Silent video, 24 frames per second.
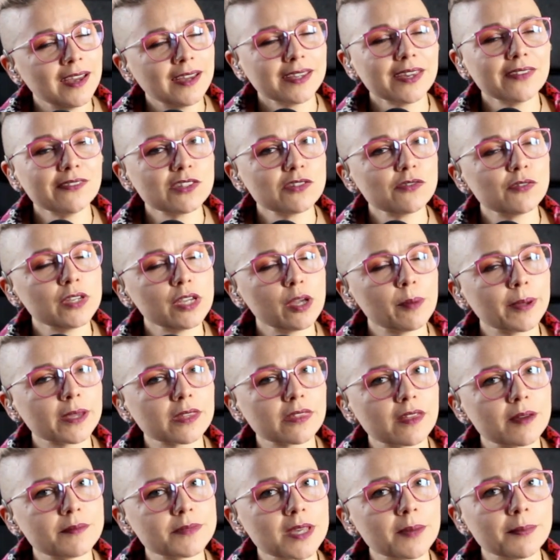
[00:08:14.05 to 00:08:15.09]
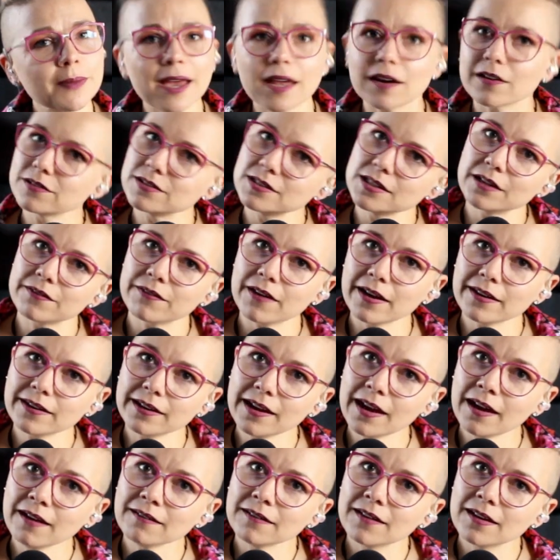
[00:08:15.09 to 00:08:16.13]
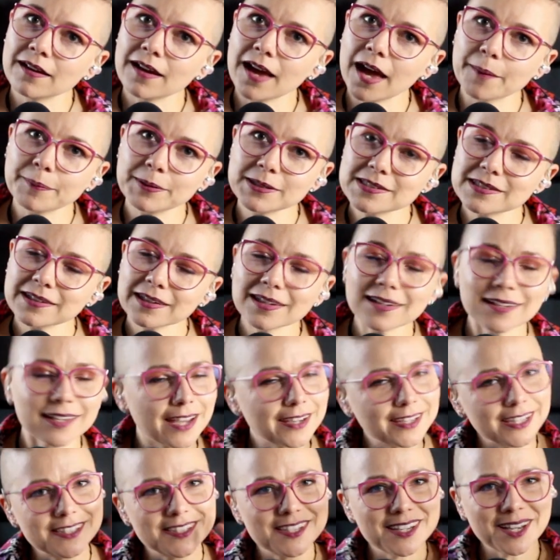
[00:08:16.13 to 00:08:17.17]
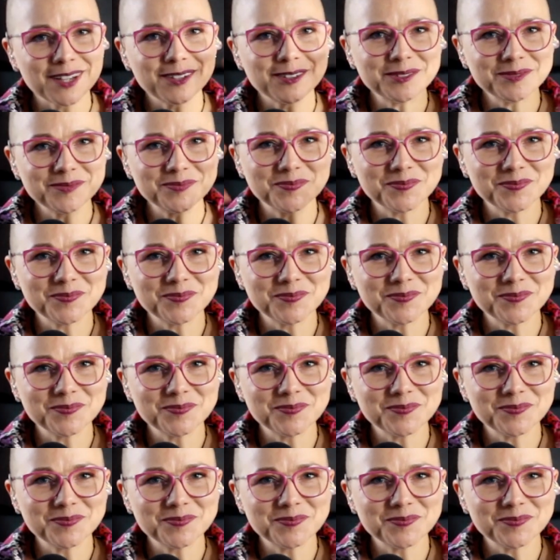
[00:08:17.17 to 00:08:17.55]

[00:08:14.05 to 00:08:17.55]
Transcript: give this video a big thumbs up, and I'll see you around here. Happy singing, ka kite anō.